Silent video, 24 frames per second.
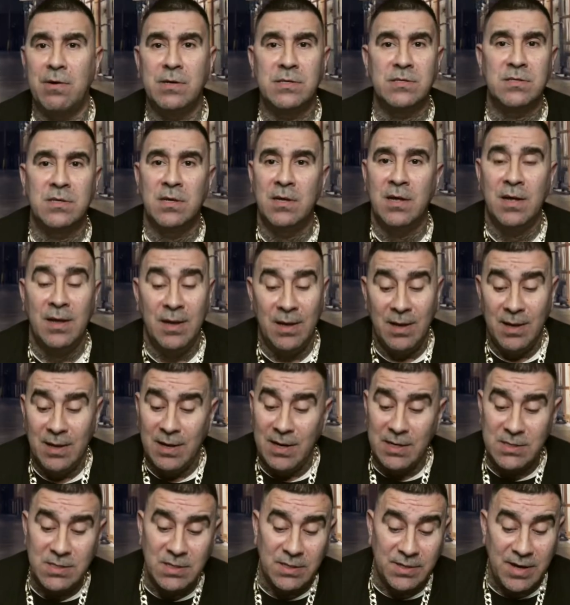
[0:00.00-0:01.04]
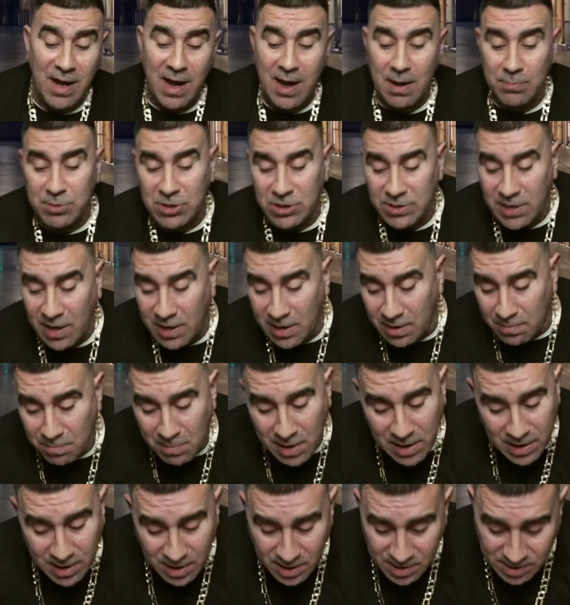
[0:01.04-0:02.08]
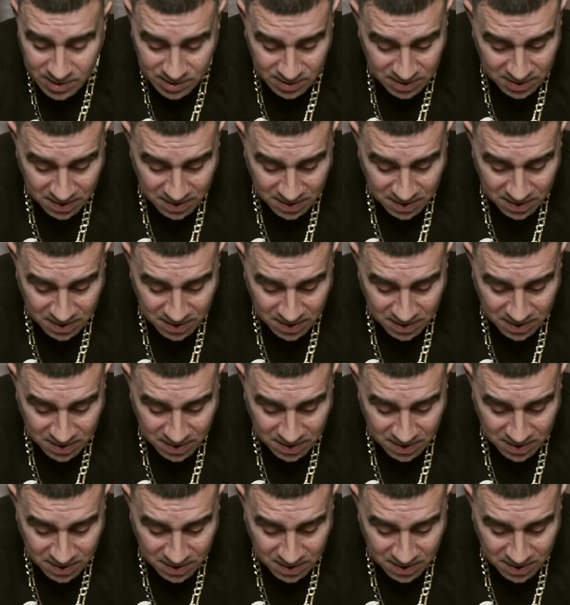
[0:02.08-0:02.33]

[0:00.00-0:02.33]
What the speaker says: It's a damn shame, man.